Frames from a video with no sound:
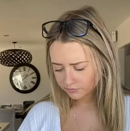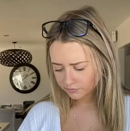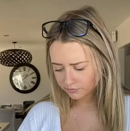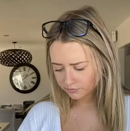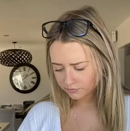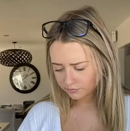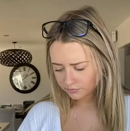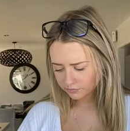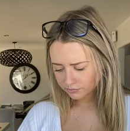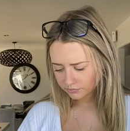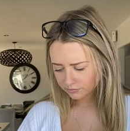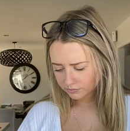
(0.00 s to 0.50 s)

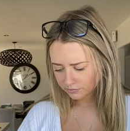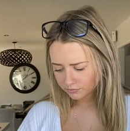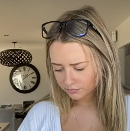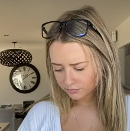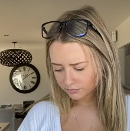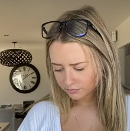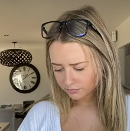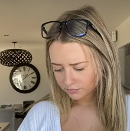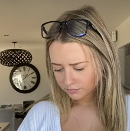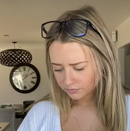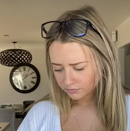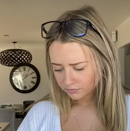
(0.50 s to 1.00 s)

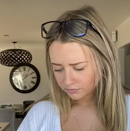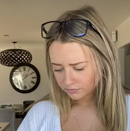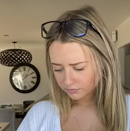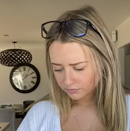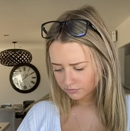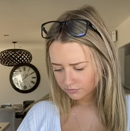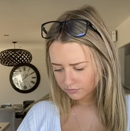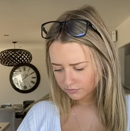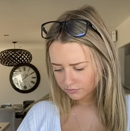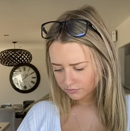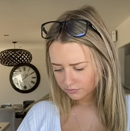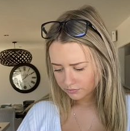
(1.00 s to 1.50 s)

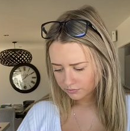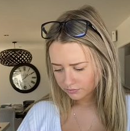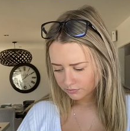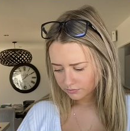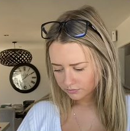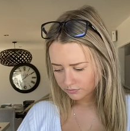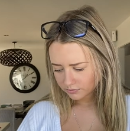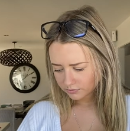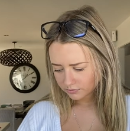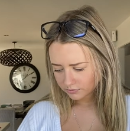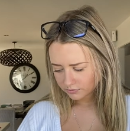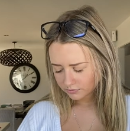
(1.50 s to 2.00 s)

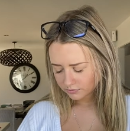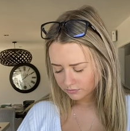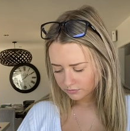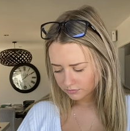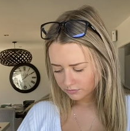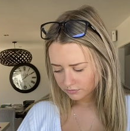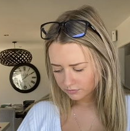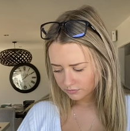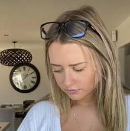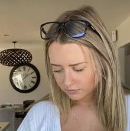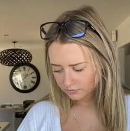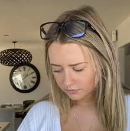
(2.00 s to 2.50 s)

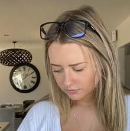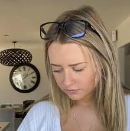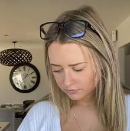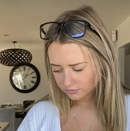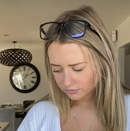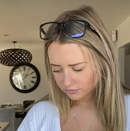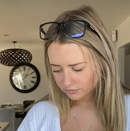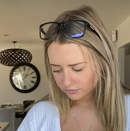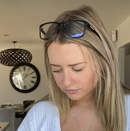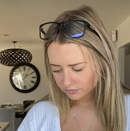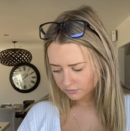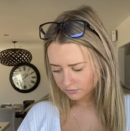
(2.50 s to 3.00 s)

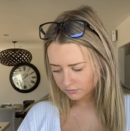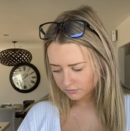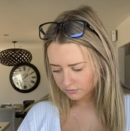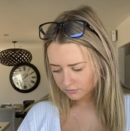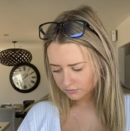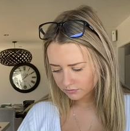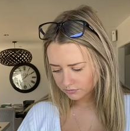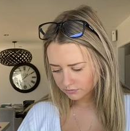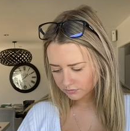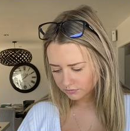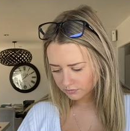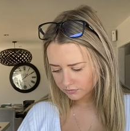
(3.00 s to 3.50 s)

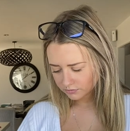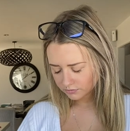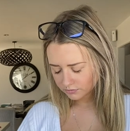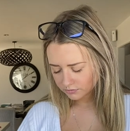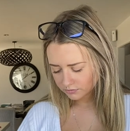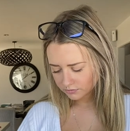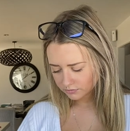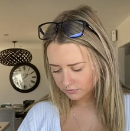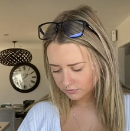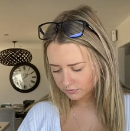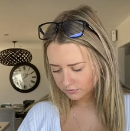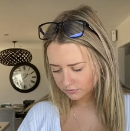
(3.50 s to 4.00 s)

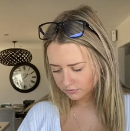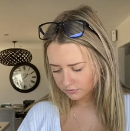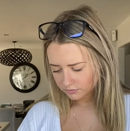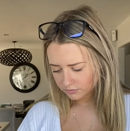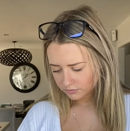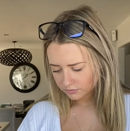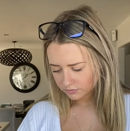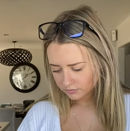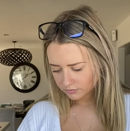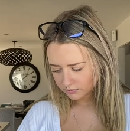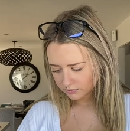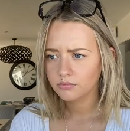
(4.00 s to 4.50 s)

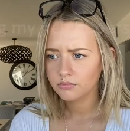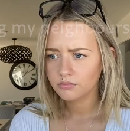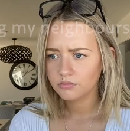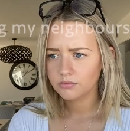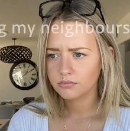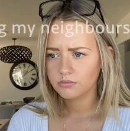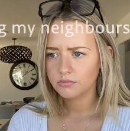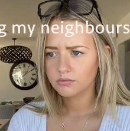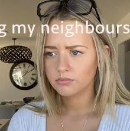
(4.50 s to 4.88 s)
[no speech]